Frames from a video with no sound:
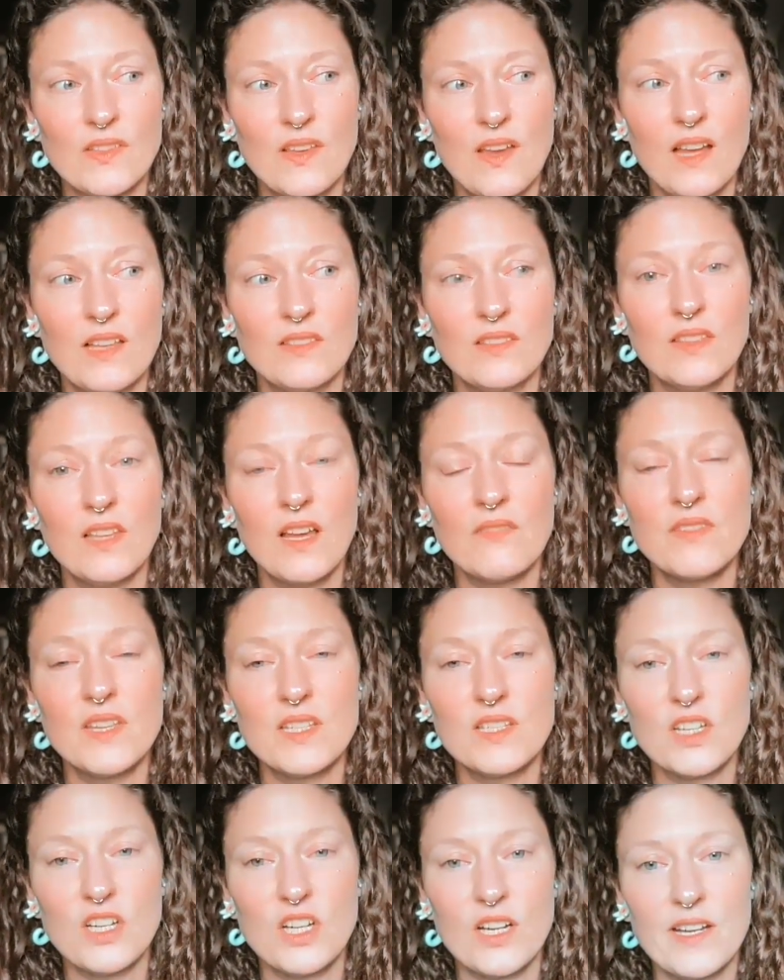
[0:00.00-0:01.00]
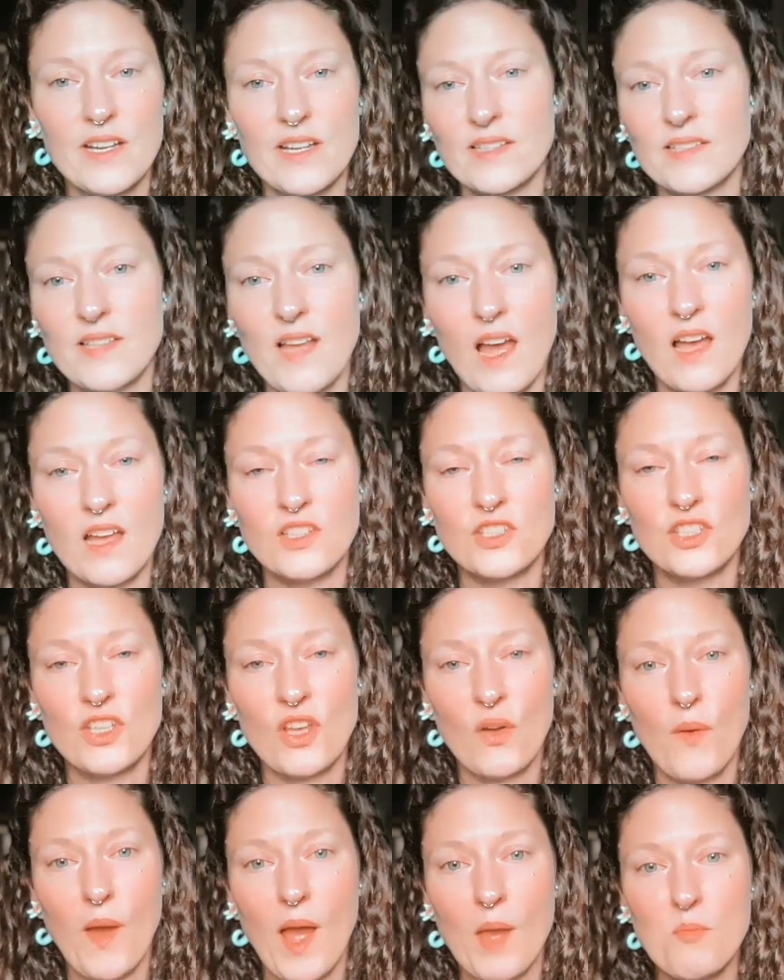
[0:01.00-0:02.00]
"I love these earrings, uh,
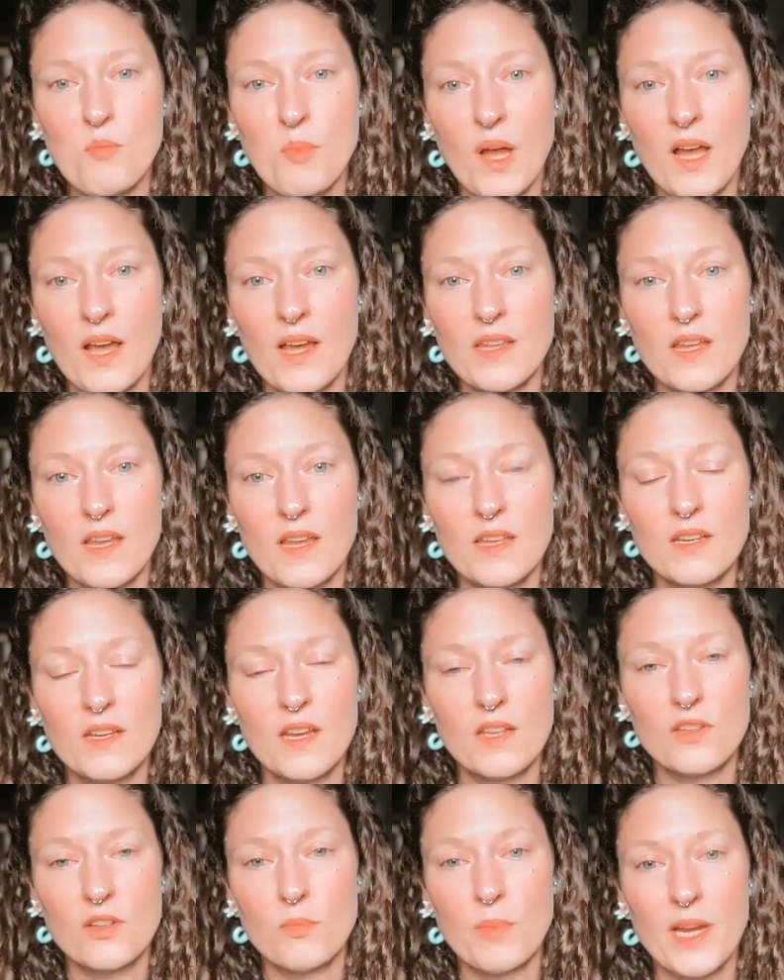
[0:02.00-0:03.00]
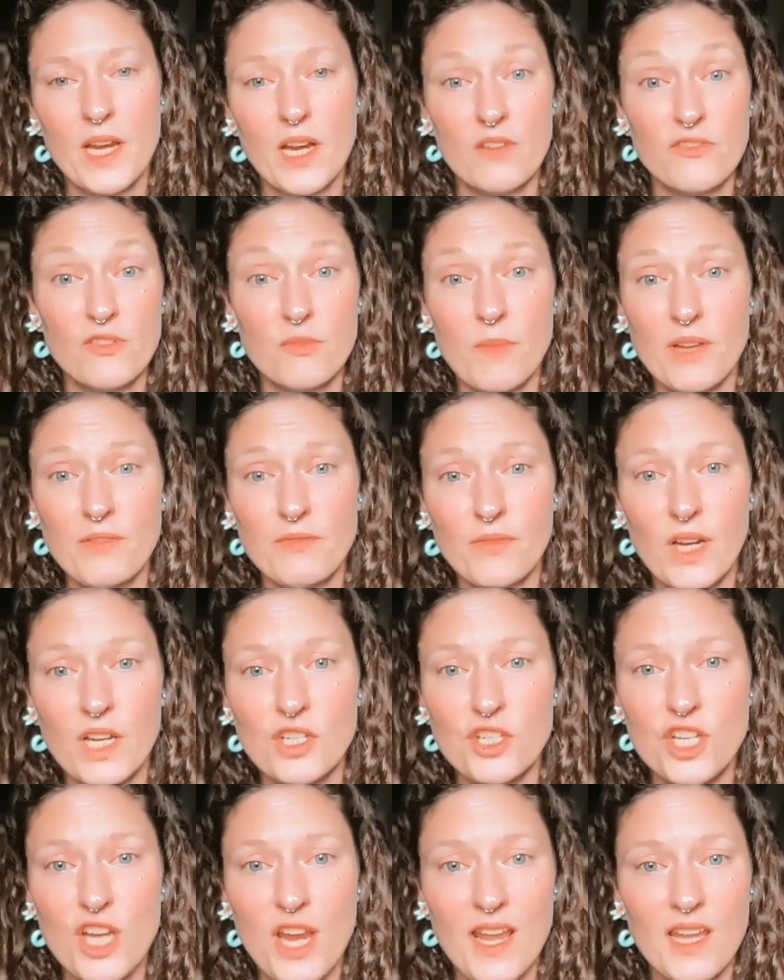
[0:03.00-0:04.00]
so I bought another pair for my friend
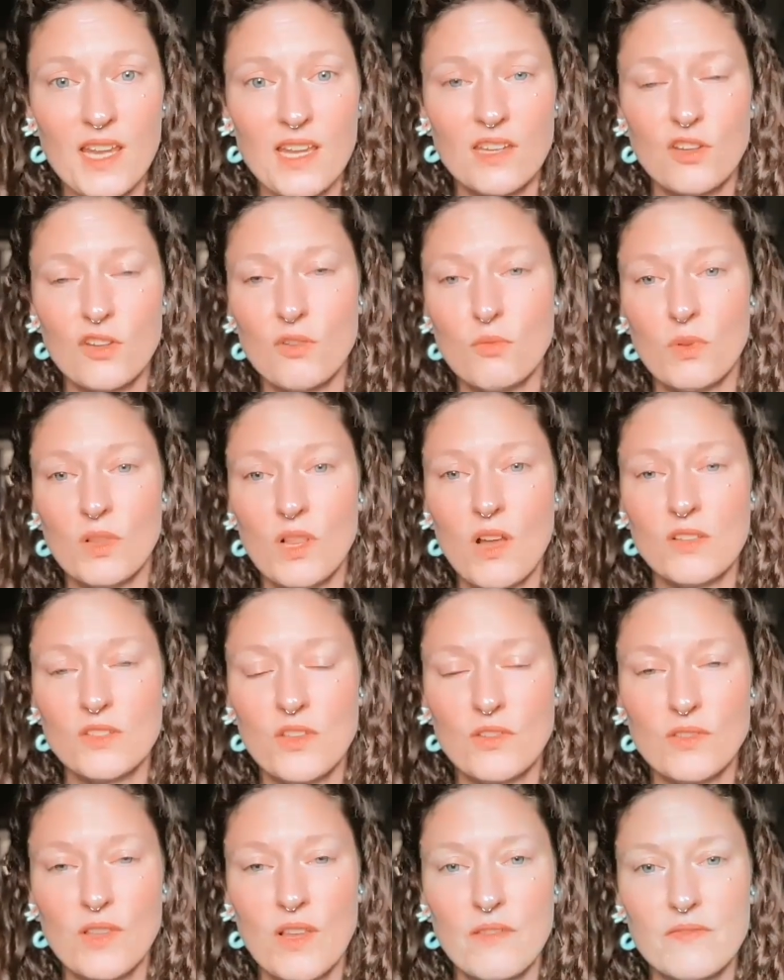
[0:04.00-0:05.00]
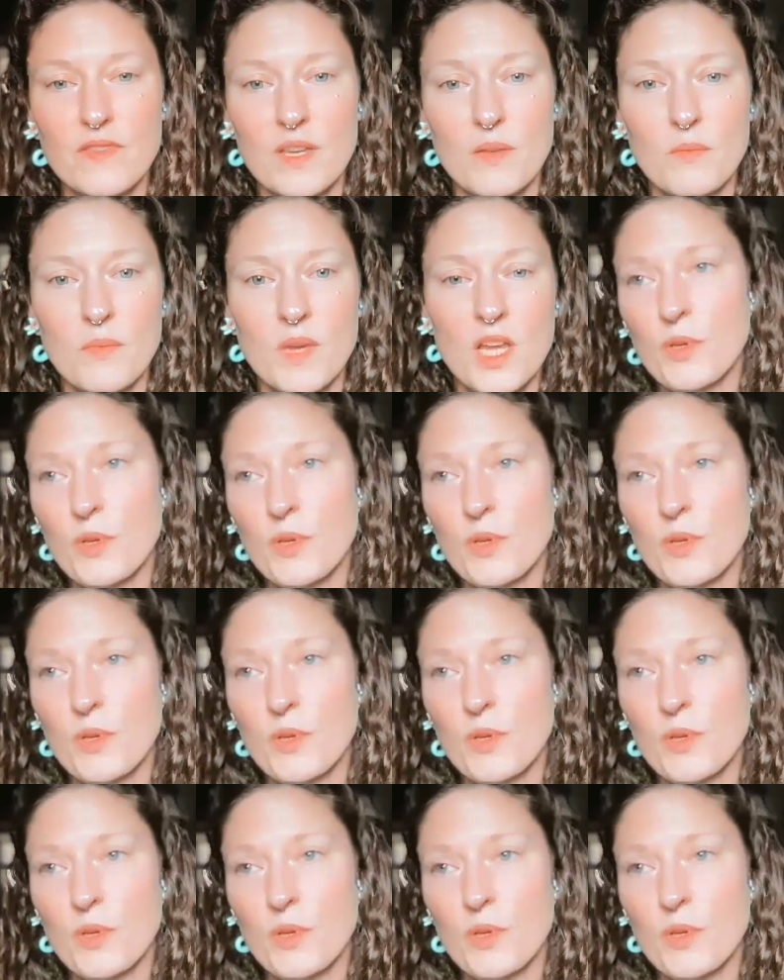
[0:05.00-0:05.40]
Jane who will also love them."